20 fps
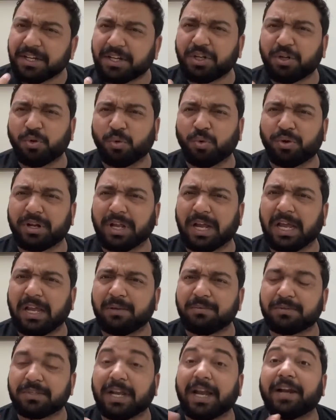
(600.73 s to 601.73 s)
it two
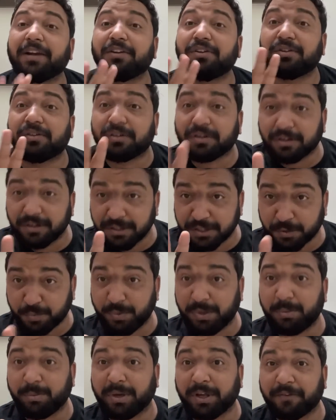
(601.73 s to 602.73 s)
times. And trust
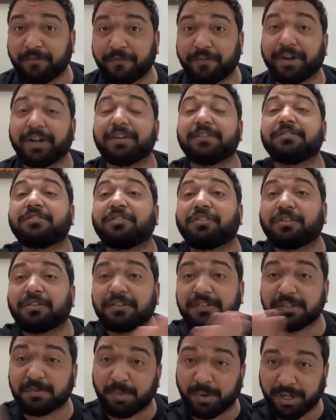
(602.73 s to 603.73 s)
me, my friends,
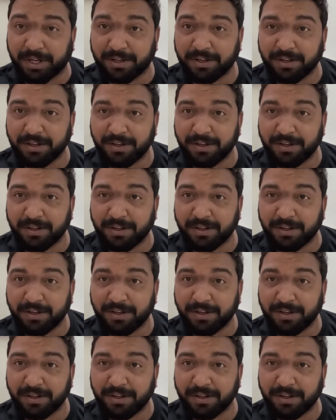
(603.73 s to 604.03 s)
trust me.